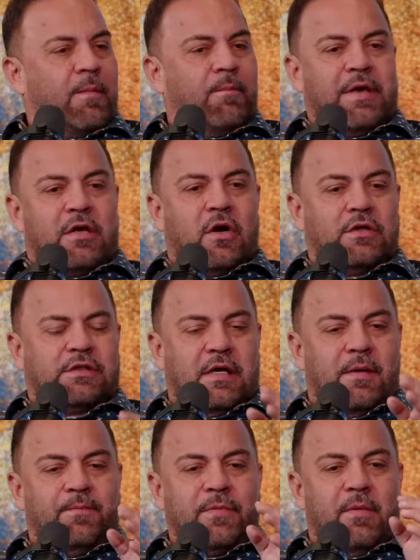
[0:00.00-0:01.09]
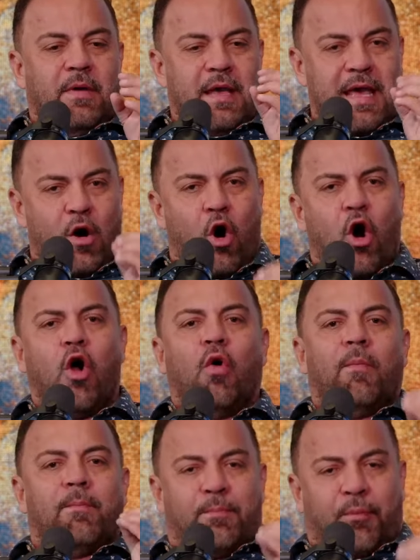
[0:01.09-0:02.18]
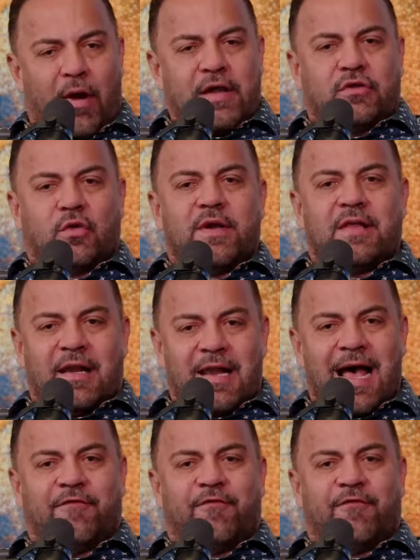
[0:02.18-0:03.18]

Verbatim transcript: Because all breakthrough in the life